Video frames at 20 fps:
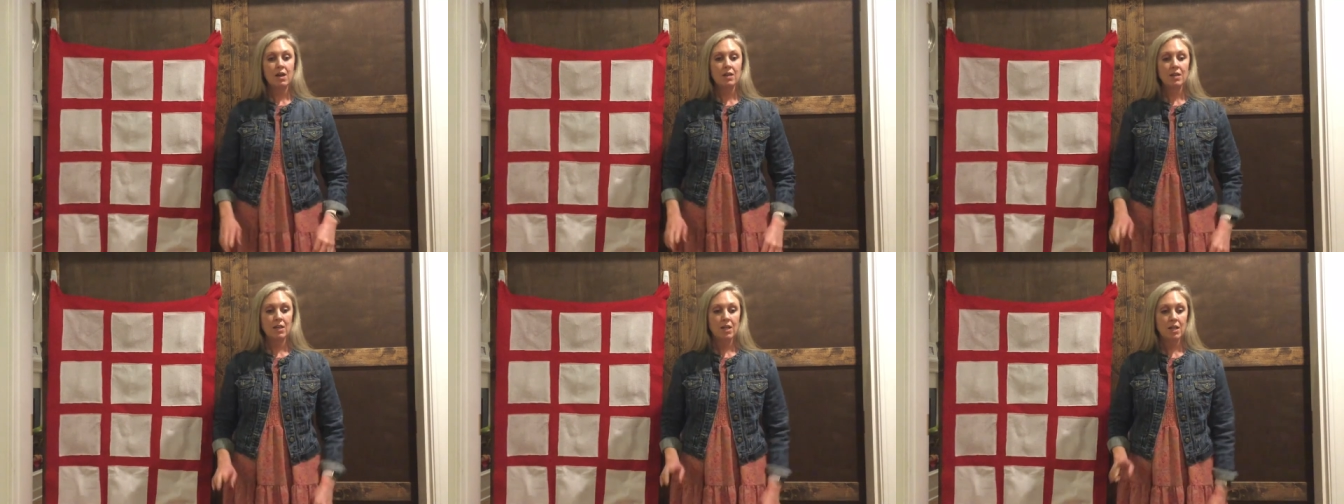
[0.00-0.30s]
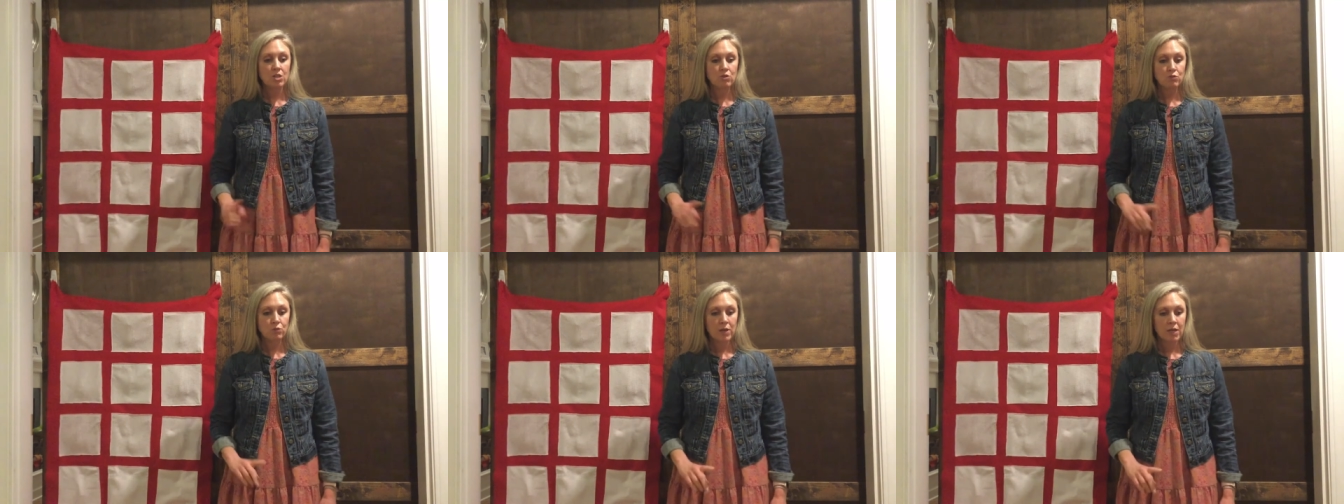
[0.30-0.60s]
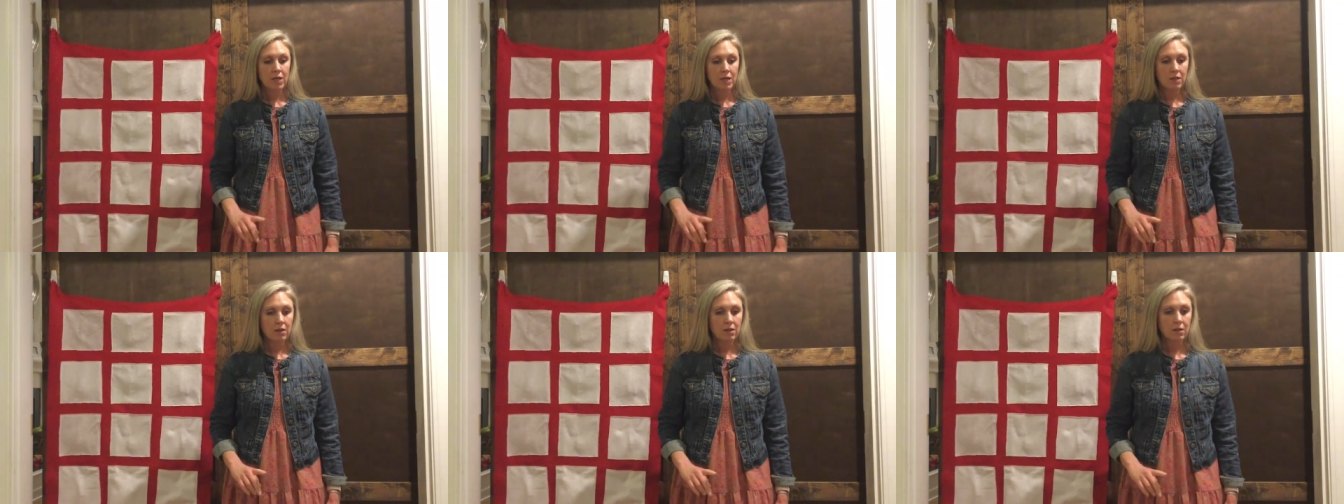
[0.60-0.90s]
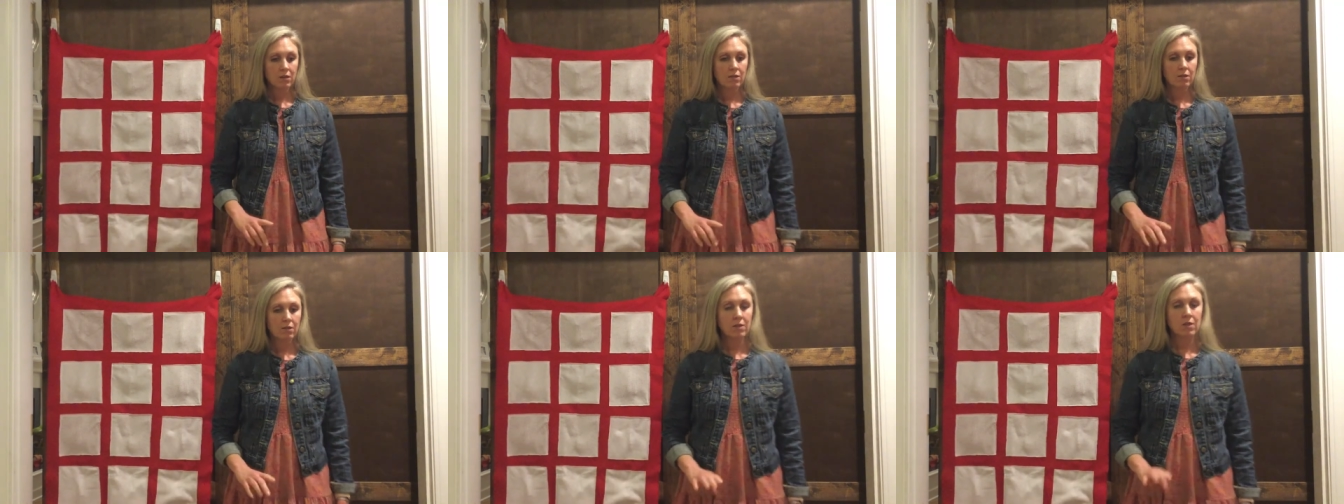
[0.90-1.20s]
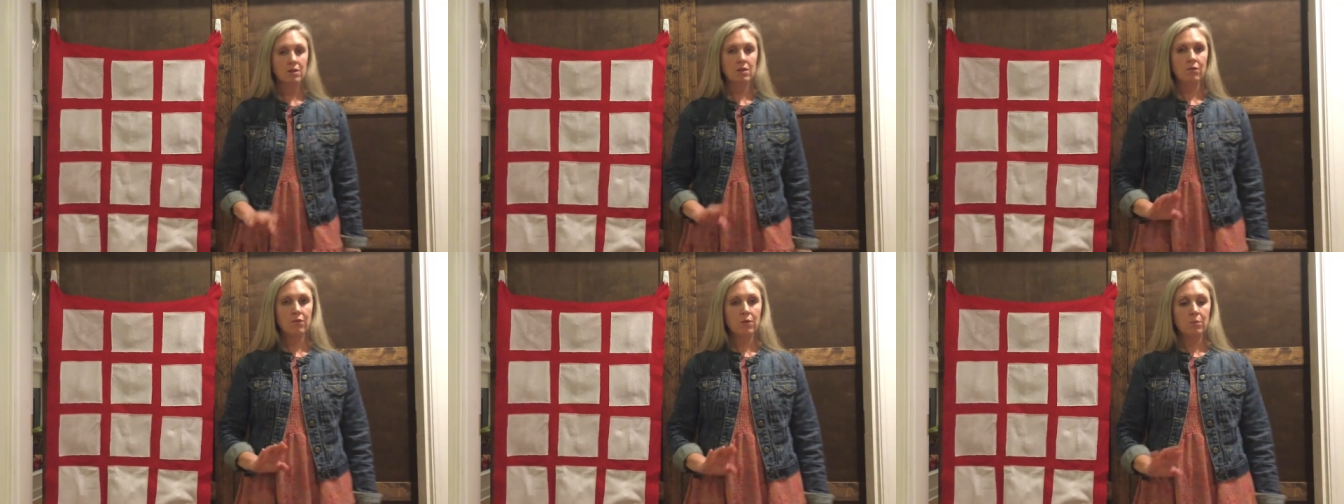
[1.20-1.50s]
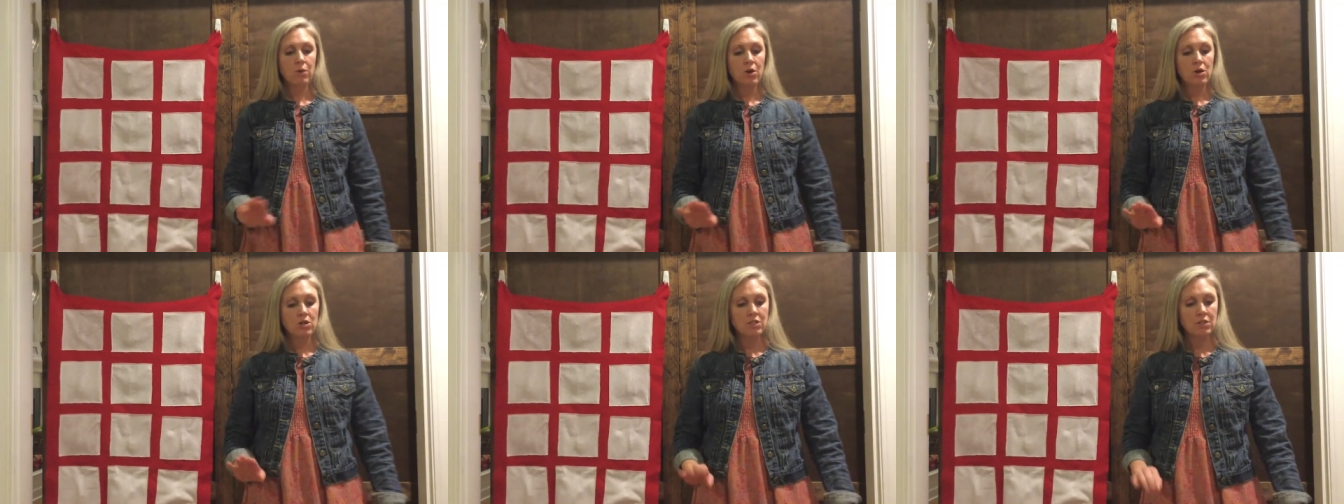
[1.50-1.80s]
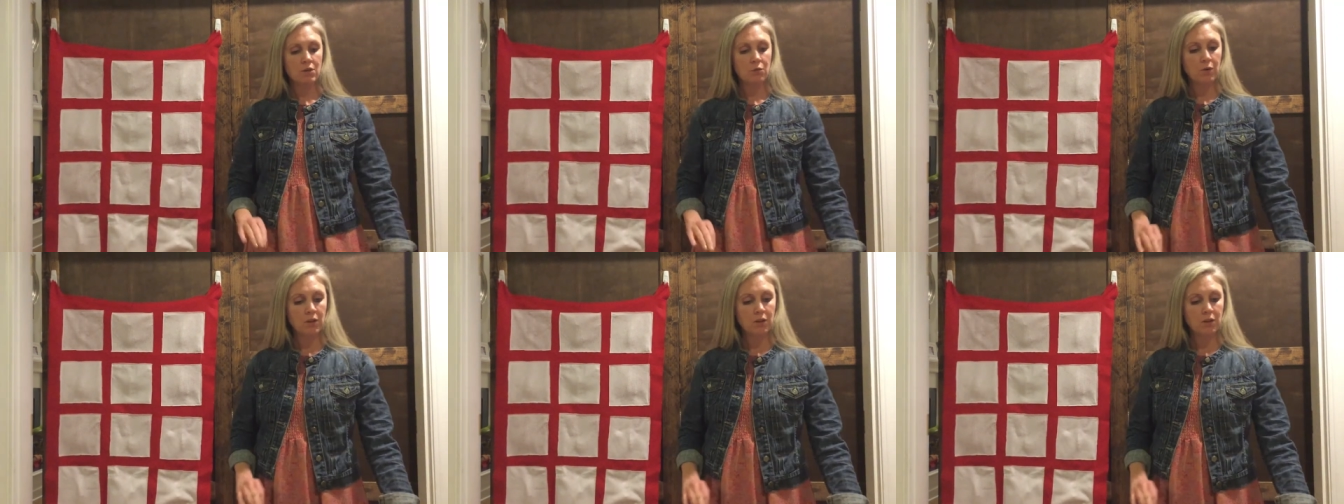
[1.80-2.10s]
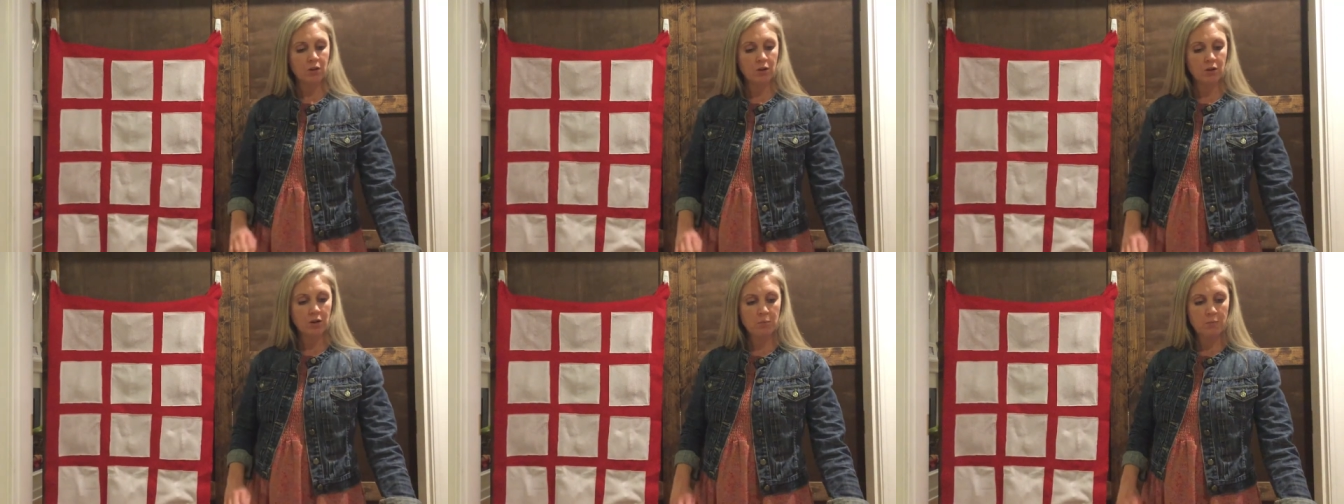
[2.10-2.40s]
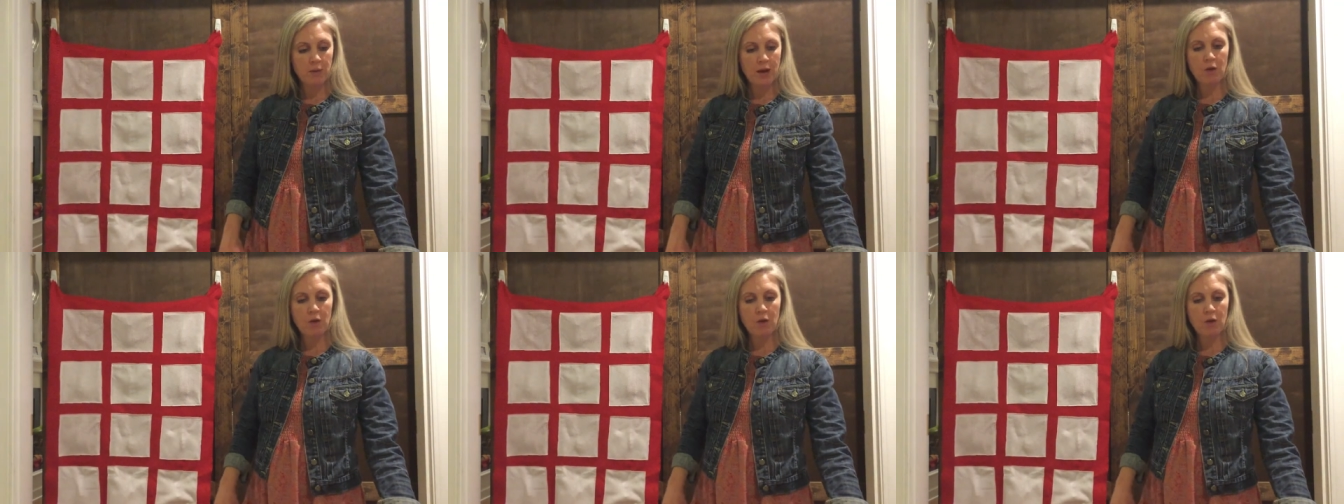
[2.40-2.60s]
And each week, the different parts that we learn